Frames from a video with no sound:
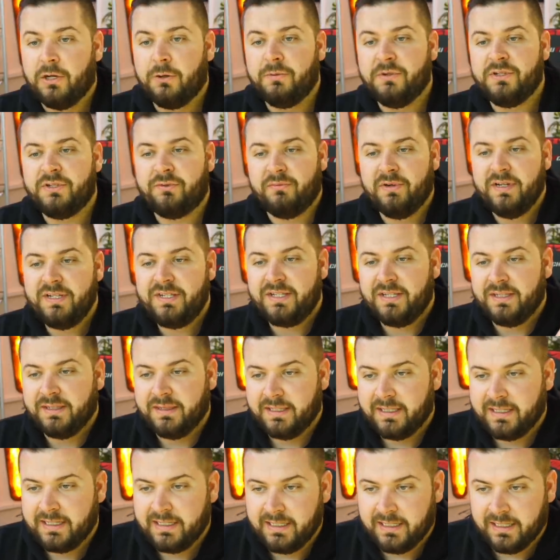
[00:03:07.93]
was
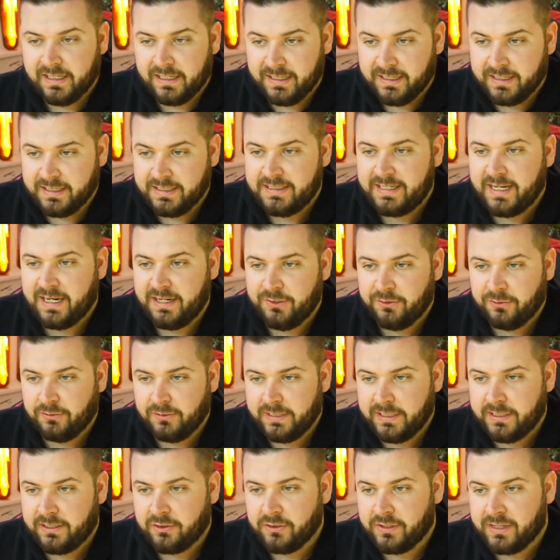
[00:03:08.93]
recently a Nintendo
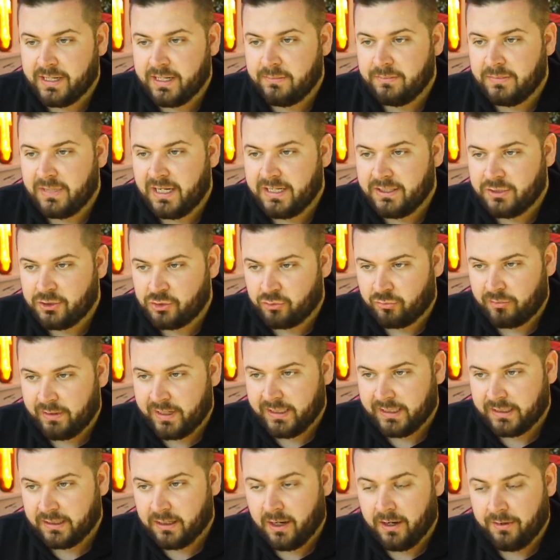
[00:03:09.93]
leaker named Nate
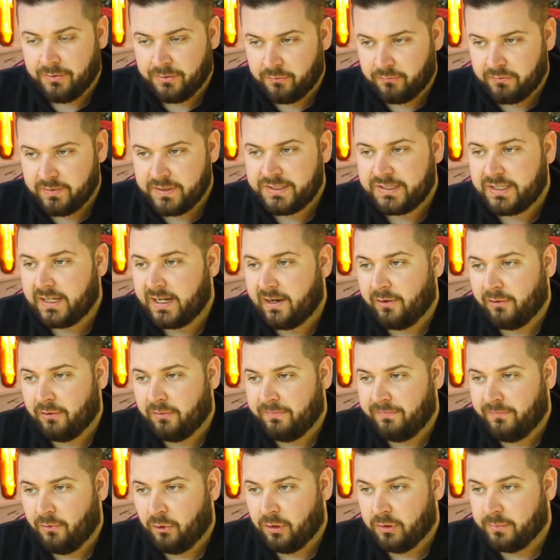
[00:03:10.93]
Drake on the Reset Era
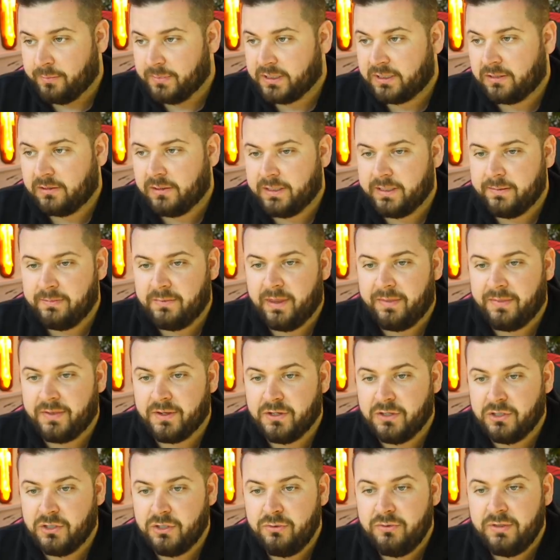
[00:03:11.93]
forum to claim that the
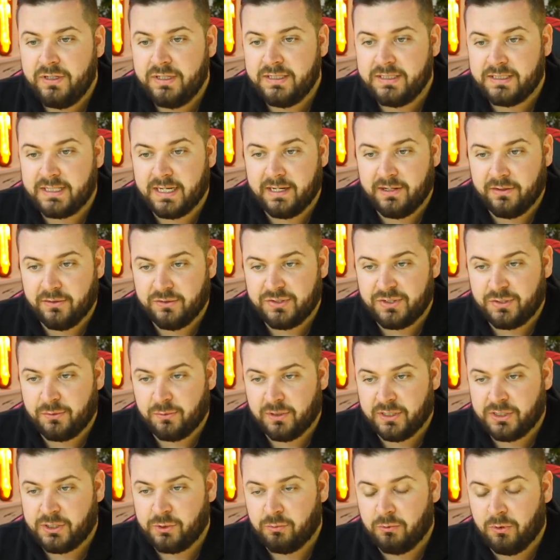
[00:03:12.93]
new Nintendo
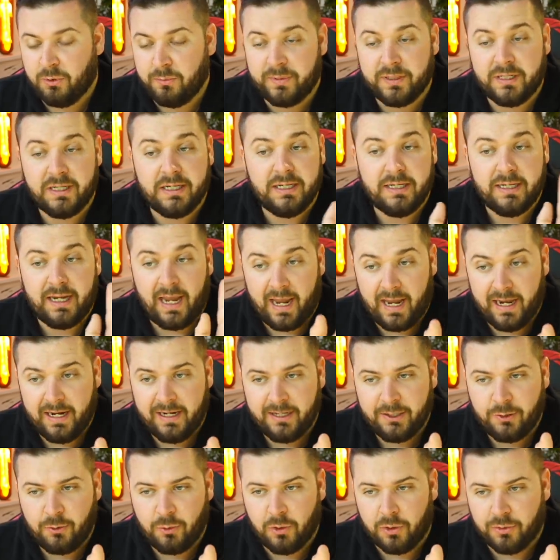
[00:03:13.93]
Switch will be, and
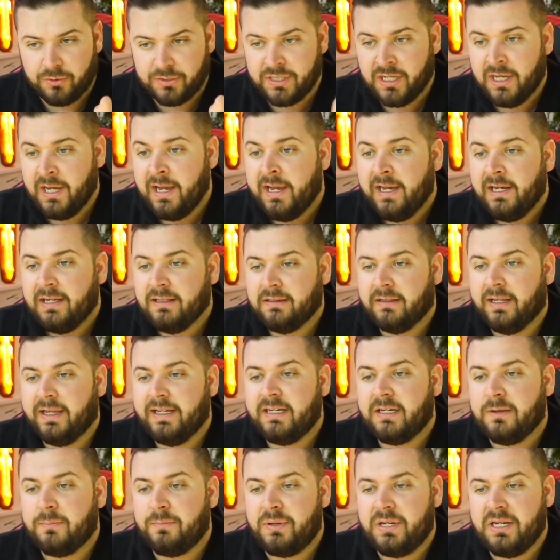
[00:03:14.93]
I quote,
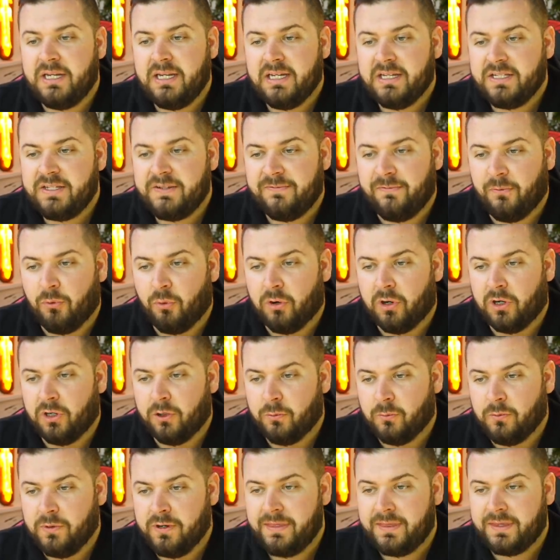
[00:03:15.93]
like a P S four
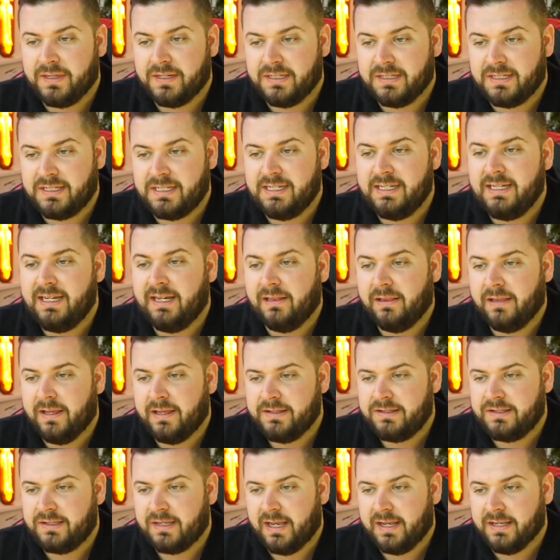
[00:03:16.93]
with D L
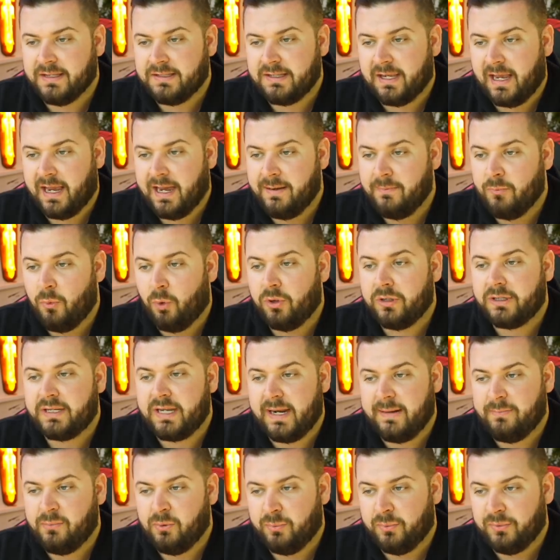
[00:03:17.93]
S S and more
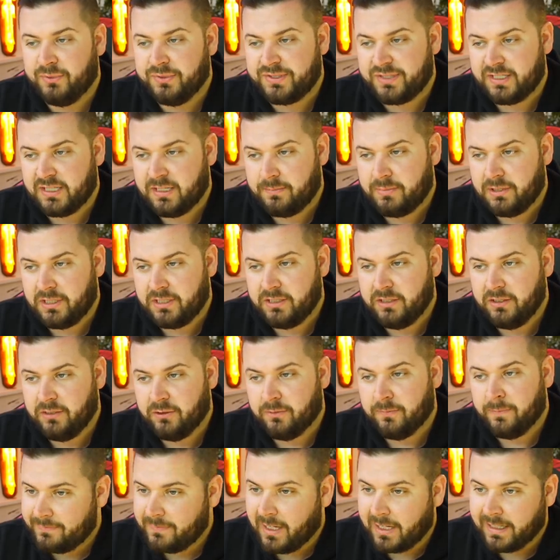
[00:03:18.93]
capable C P
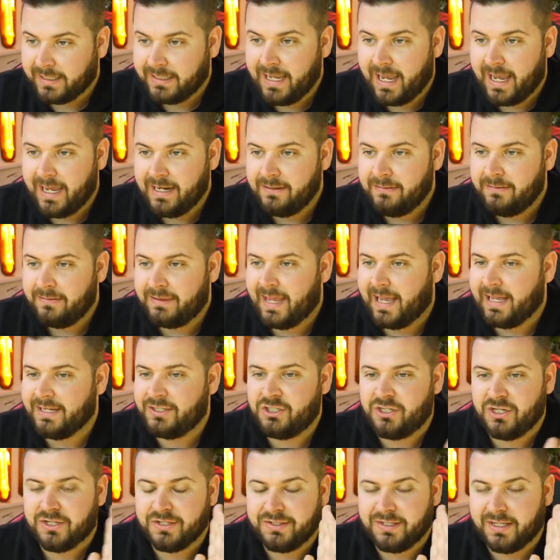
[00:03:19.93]
U. Again, that's
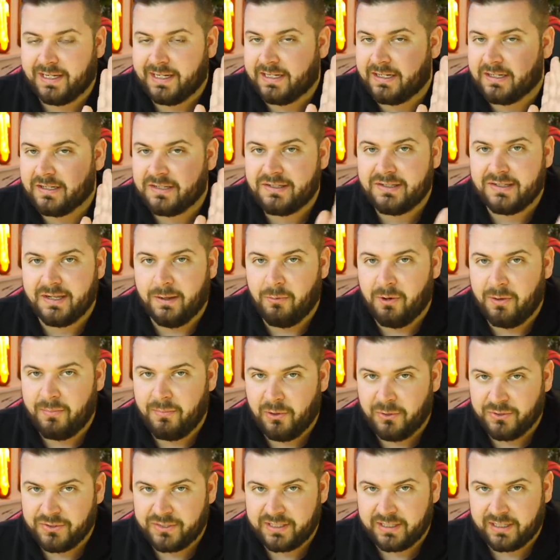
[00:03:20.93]
just like someone
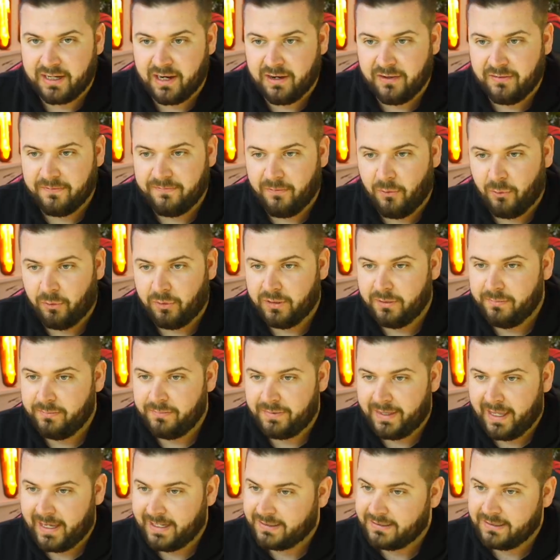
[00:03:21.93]
posting on a forum
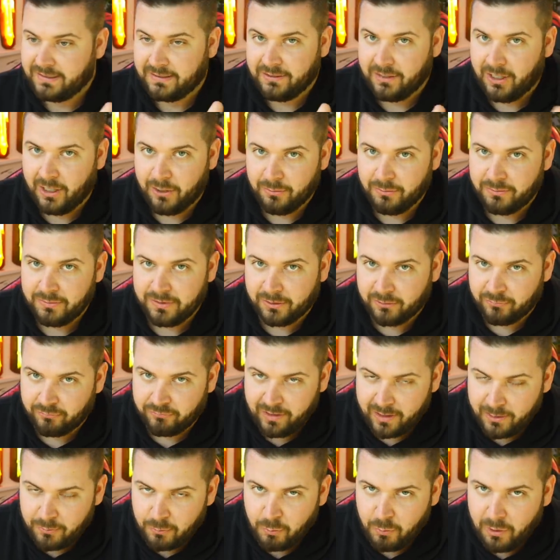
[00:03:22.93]
that's, you know, a
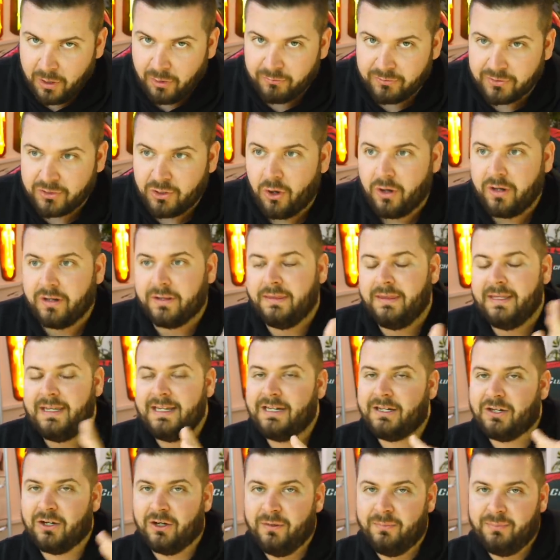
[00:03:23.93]
re well-regarded
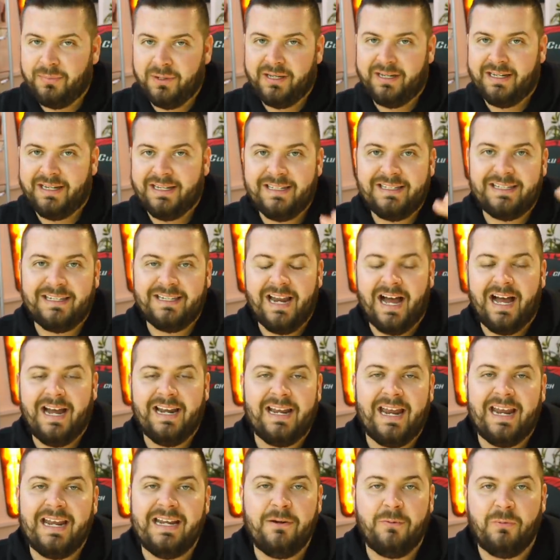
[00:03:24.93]
leaker, but it's not
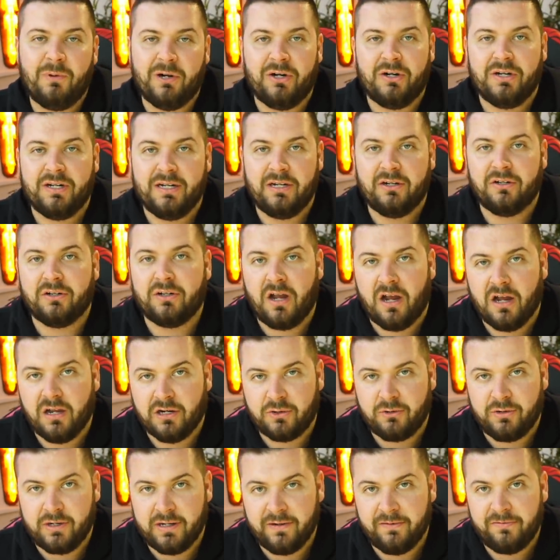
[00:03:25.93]
anywhere near
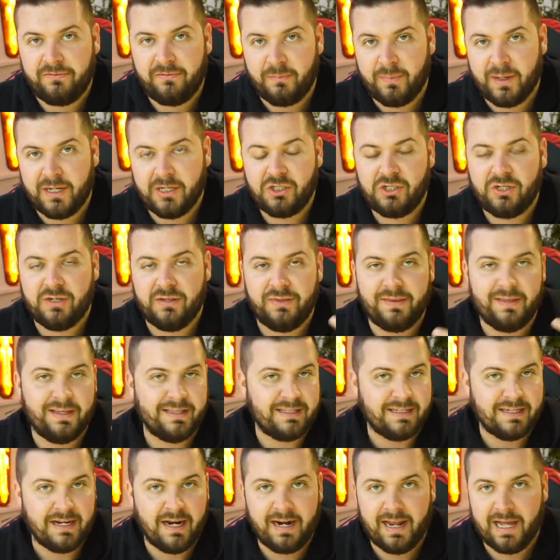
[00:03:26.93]
concrete information.
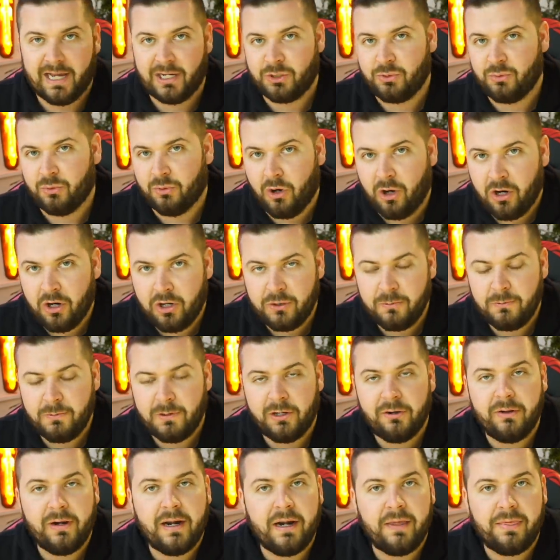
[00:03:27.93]
That's not actual
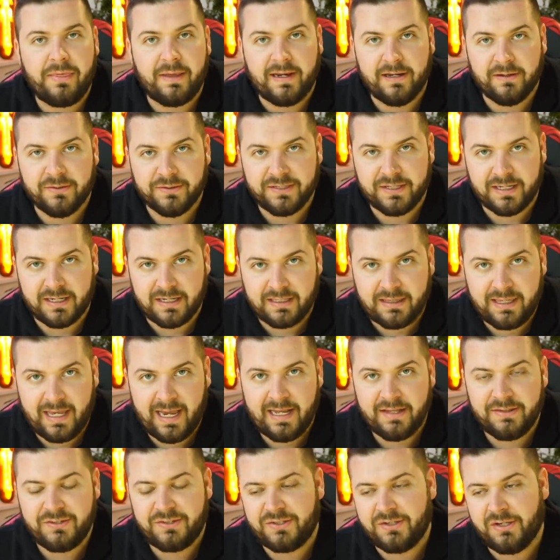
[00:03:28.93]
hardware or anything else like
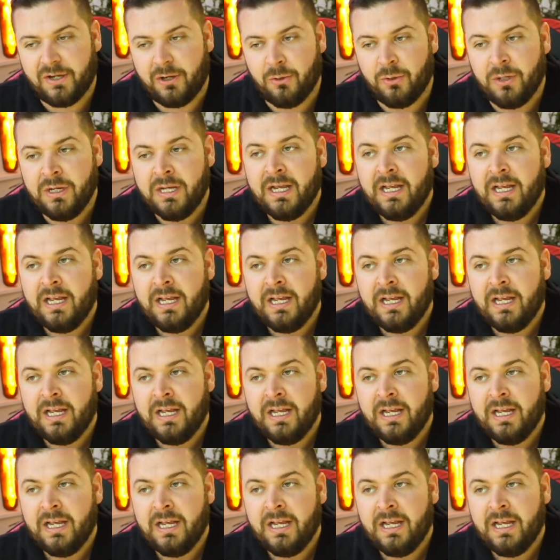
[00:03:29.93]
that. So